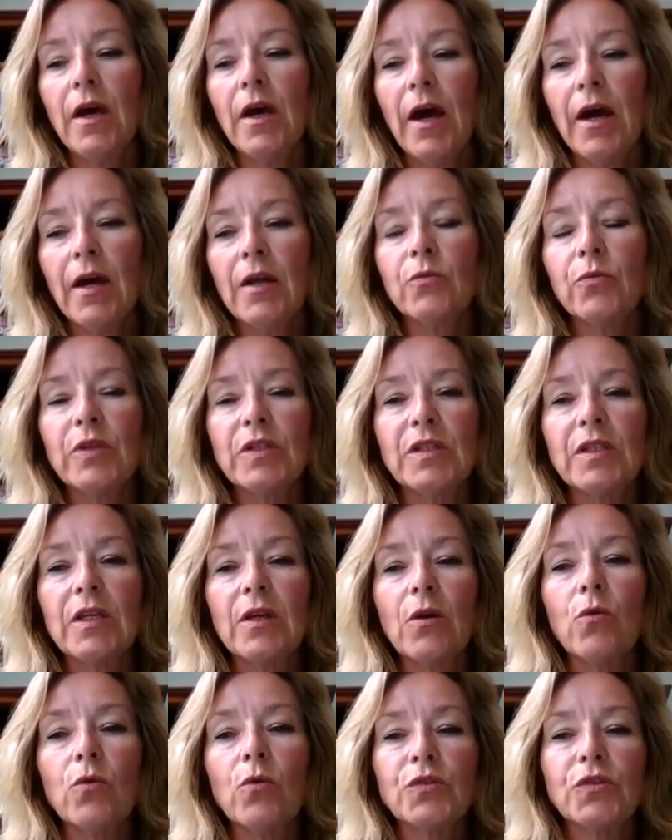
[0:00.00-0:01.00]
and we
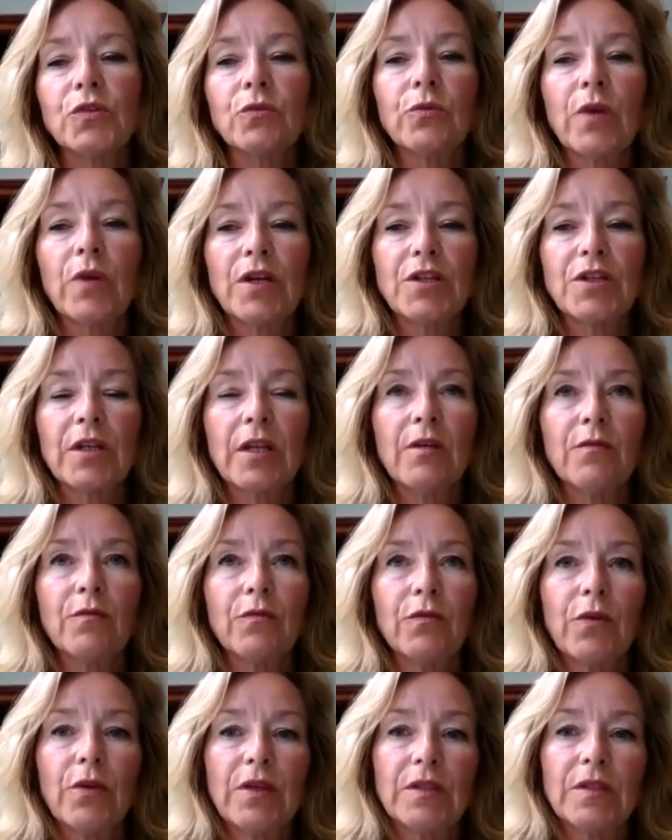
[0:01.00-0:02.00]
see also Russian
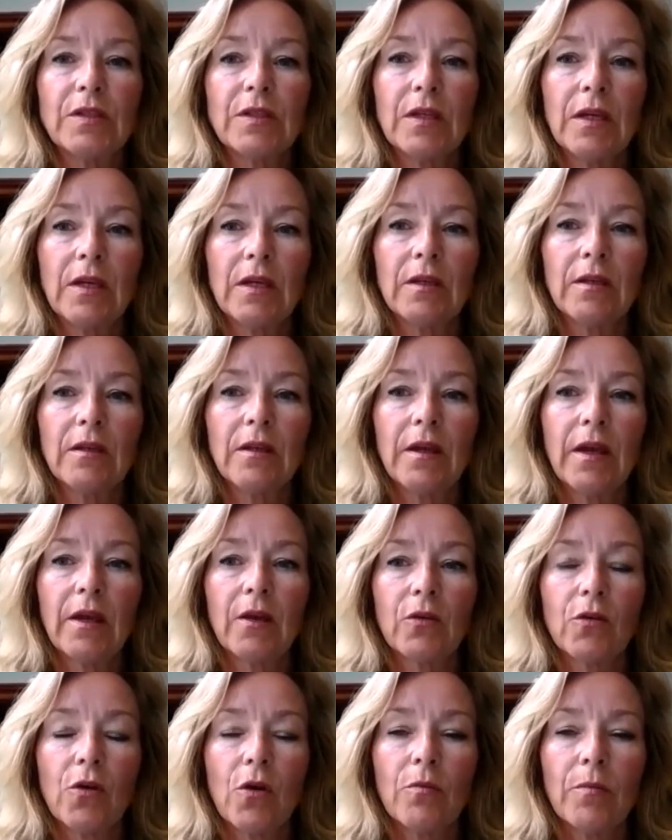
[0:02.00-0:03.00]
influence in the
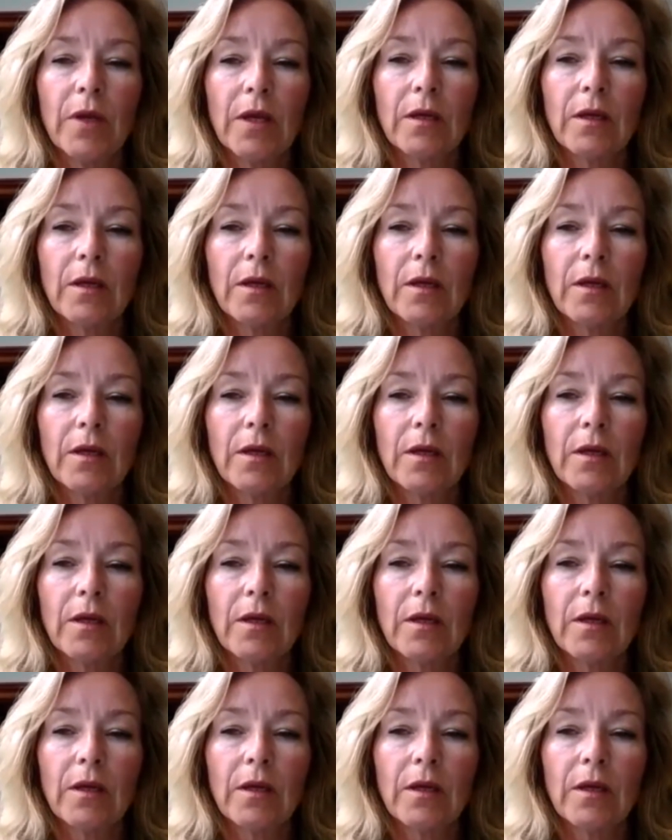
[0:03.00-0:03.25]
economic